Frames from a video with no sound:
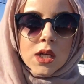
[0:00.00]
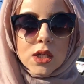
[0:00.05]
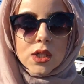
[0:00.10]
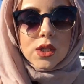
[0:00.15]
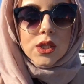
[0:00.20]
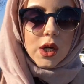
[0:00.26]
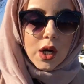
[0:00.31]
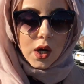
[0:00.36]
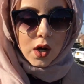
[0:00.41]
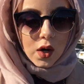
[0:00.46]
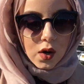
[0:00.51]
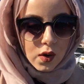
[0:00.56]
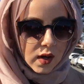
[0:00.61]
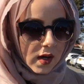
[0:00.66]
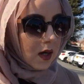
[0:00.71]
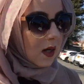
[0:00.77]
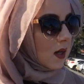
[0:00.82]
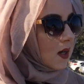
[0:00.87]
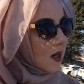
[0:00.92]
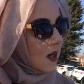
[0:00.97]
So a
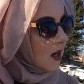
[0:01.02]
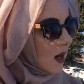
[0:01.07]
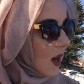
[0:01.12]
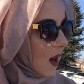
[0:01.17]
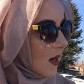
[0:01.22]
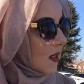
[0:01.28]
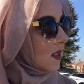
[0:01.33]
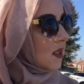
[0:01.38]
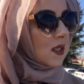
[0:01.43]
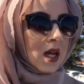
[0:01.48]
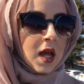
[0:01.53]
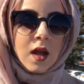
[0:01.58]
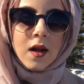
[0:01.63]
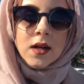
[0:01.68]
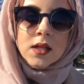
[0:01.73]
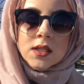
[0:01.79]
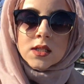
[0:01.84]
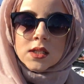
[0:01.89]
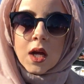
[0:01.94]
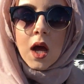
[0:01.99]
new bag.
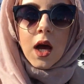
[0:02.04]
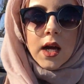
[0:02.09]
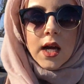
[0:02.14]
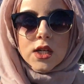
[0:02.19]
I